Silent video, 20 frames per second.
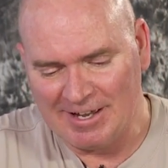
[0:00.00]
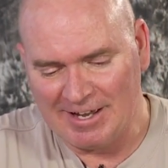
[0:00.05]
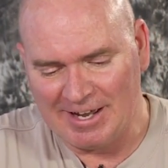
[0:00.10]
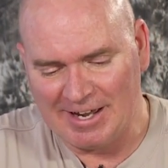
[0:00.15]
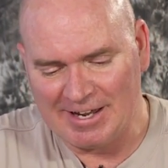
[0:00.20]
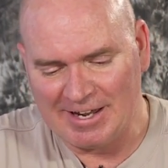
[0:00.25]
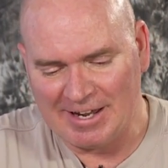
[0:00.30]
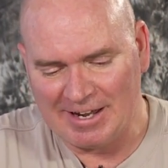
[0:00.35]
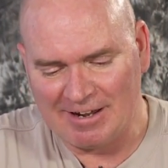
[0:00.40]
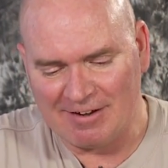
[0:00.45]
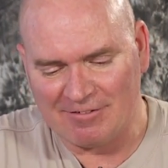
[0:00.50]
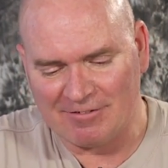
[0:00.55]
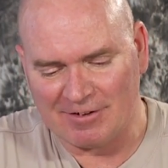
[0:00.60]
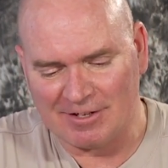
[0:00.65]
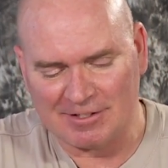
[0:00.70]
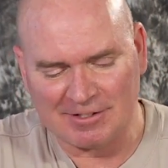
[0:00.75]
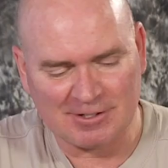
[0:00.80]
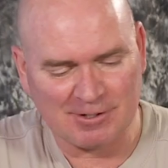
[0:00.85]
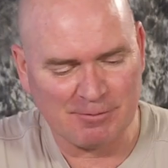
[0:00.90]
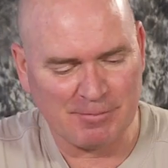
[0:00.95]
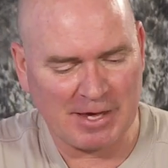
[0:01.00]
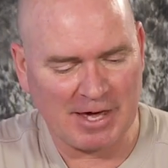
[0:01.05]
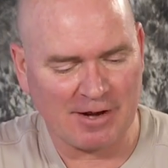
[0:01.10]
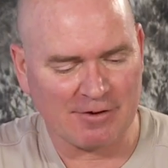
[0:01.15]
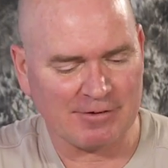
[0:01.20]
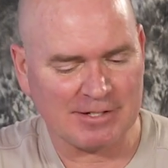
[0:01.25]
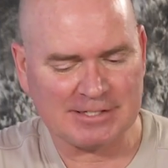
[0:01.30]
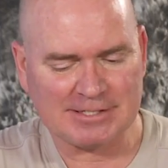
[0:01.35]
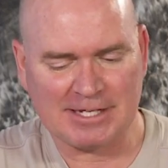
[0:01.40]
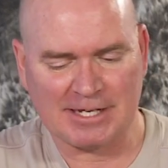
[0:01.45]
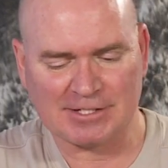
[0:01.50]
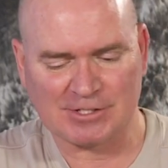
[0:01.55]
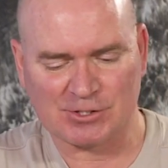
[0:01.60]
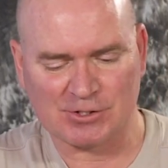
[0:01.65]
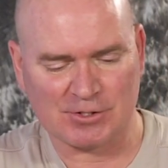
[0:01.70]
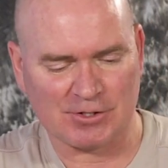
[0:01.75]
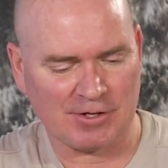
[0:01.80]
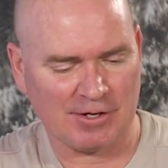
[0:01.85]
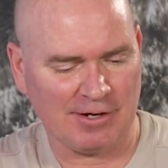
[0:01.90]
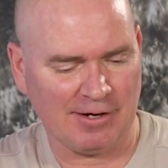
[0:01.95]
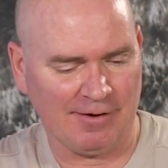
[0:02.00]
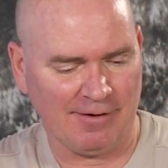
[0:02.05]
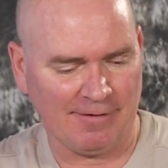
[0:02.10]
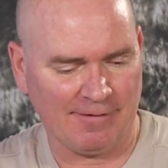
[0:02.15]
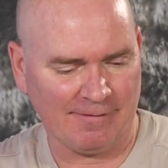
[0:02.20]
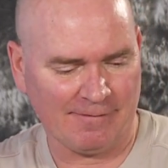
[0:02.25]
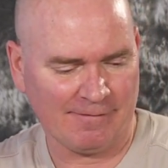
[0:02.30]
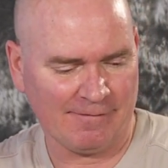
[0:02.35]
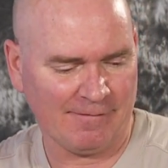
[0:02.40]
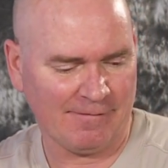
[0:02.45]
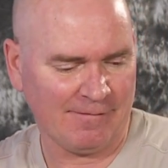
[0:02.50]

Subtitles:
I have a little battery tester here.